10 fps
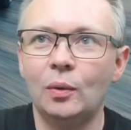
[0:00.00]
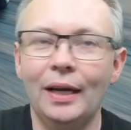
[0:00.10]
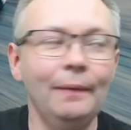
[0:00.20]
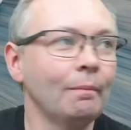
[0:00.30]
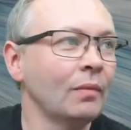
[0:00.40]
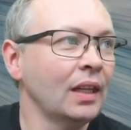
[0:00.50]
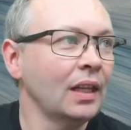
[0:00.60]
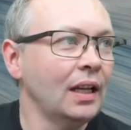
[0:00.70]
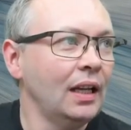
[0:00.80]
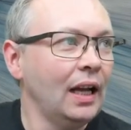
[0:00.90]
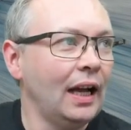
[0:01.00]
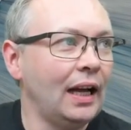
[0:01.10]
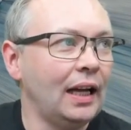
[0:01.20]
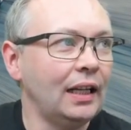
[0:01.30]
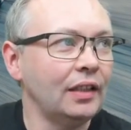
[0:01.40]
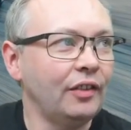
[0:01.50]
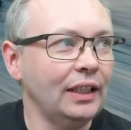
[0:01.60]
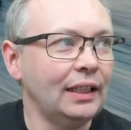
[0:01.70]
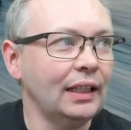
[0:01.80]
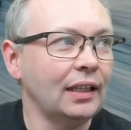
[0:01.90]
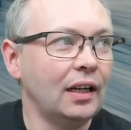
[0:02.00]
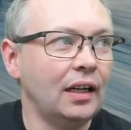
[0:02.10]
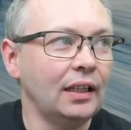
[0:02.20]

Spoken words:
way. And if I click on